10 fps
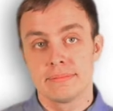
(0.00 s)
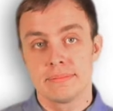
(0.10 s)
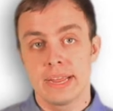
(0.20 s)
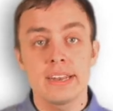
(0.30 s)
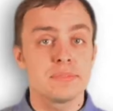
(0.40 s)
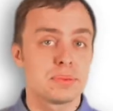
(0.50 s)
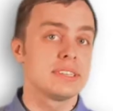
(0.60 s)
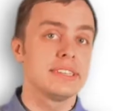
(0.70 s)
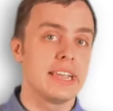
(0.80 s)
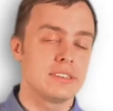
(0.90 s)
In this
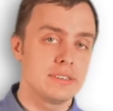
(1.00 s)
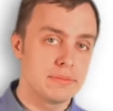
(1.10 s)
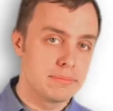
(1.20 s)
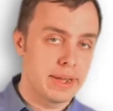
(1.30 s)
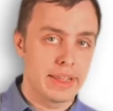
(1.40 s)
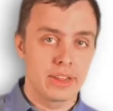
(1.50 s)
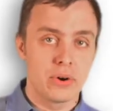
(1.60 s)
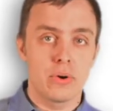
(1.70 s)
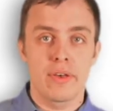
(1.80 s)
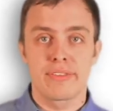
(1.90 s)
presentation, my
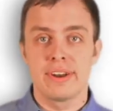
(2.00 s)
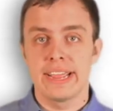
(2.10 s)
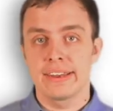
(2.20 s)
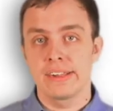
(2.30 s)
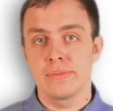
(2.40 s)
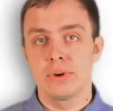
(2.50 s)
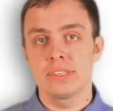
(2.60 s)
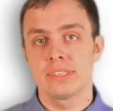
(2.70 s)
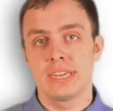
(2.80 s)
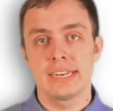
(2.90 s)
co-author Daniel
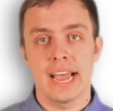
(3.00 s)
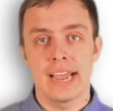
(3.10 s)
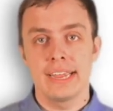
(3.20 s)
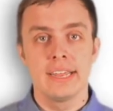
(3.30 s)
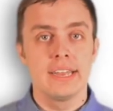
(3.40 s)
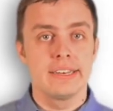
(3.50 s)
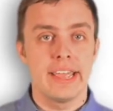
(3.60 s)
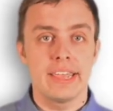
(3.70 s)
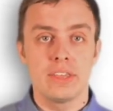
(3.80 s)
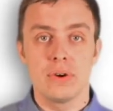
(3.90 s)
Woods and I
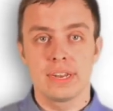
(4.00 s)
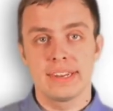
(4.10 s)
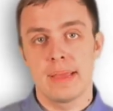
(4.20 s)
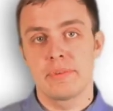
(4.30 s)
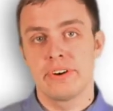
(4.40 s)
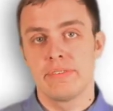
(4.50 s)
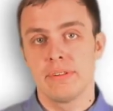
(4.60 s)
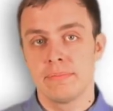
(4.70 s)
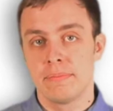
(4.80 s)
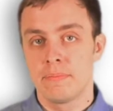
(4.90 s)
take you on a time travel.